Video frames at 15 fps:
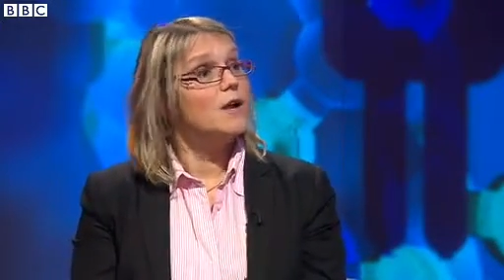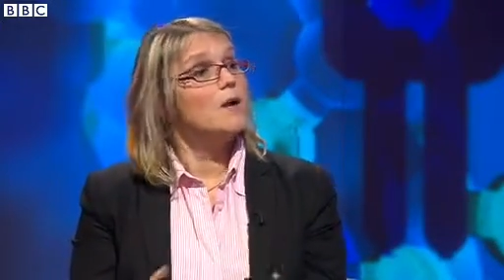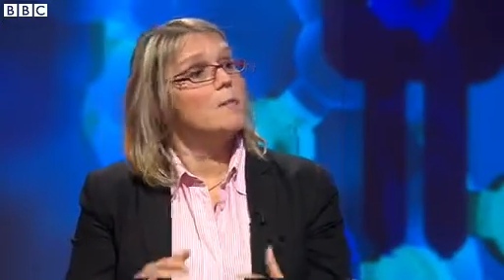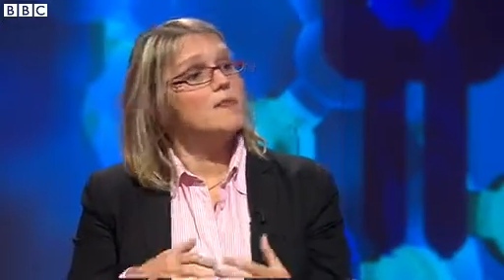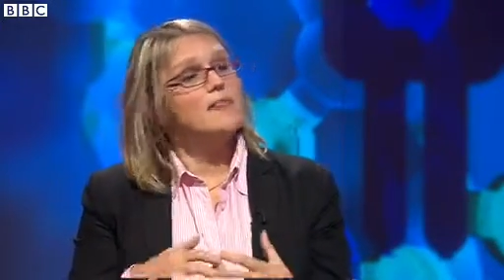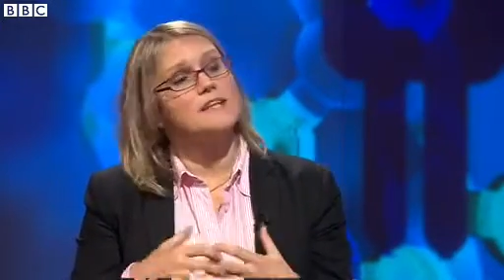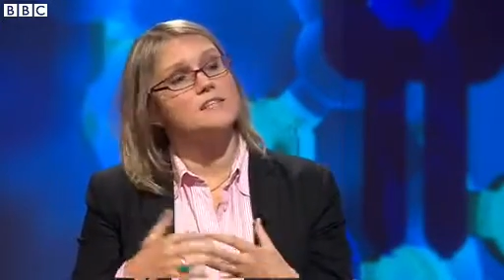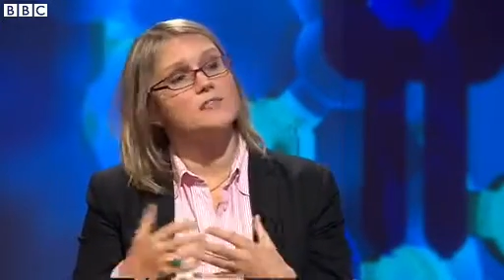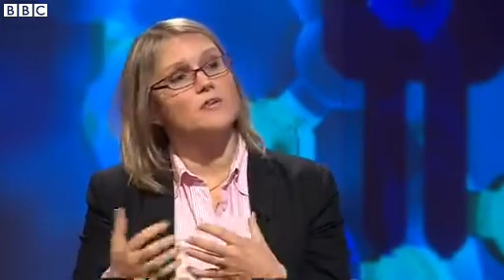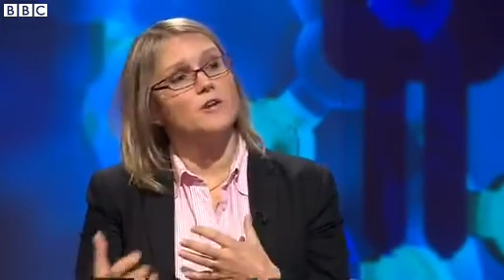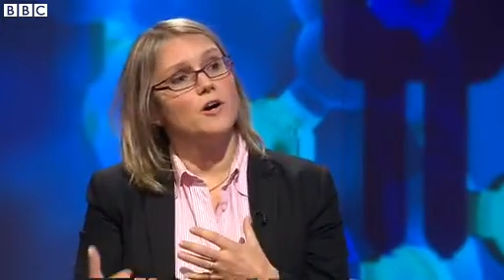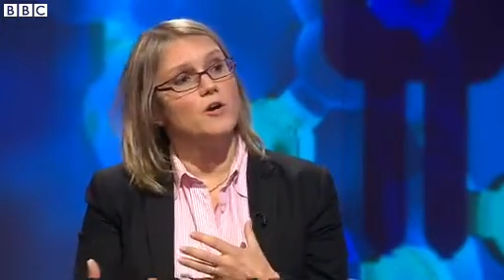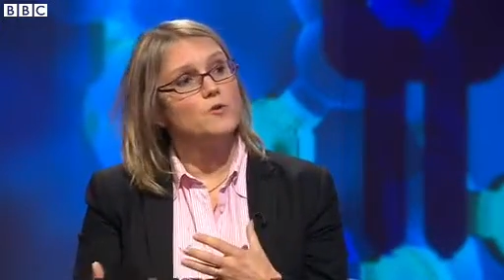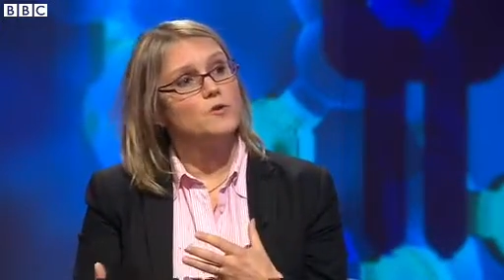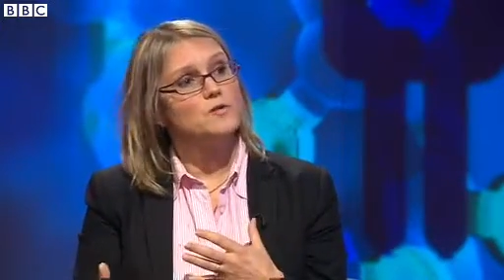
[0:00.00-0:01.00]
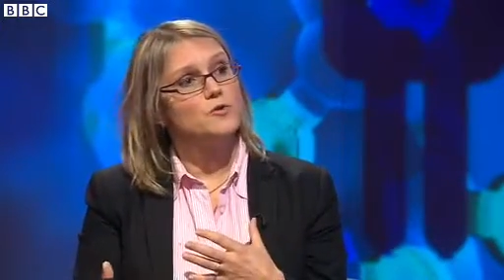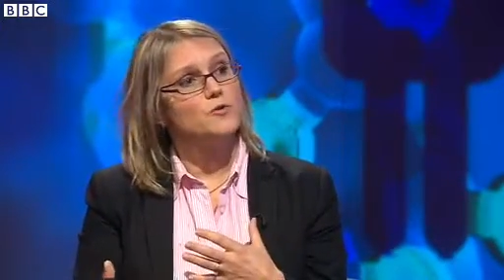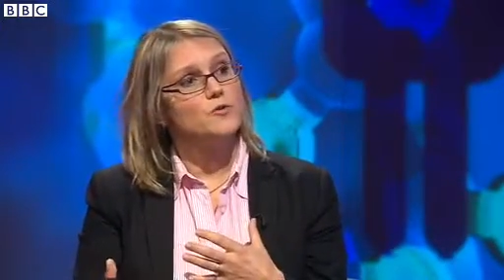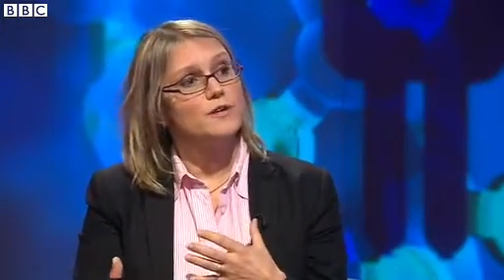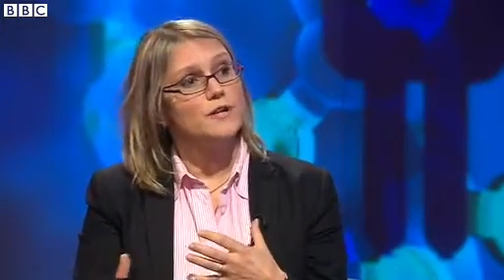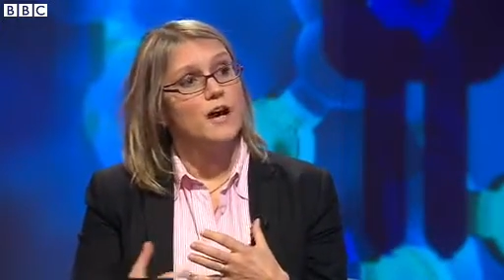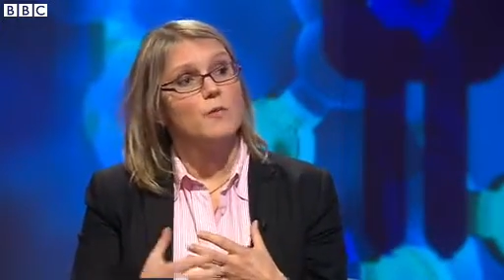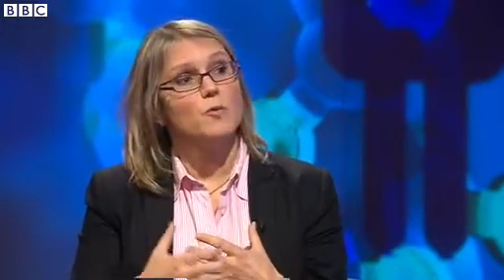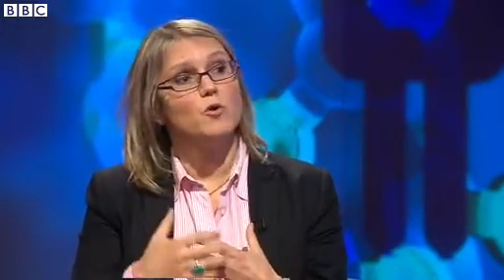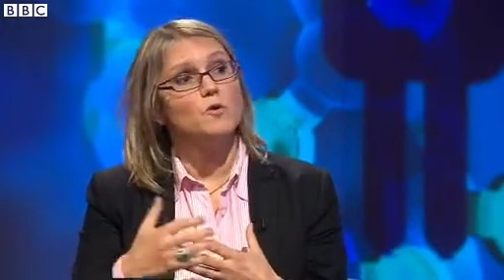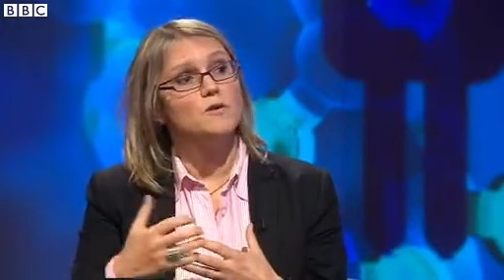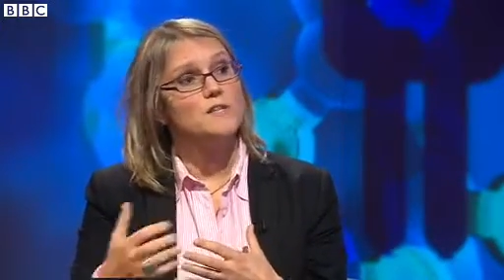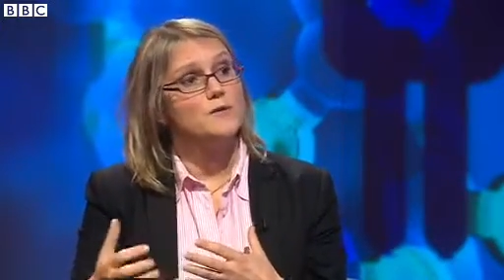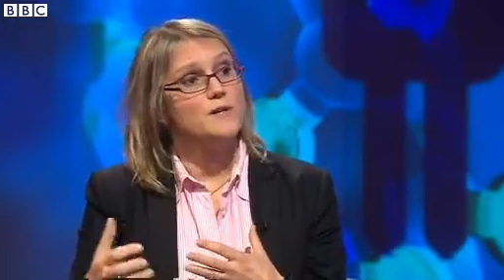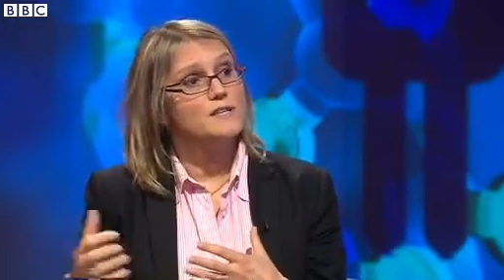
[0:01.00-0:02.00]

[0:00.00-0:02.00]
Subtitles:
But that's not the whole story. I'm also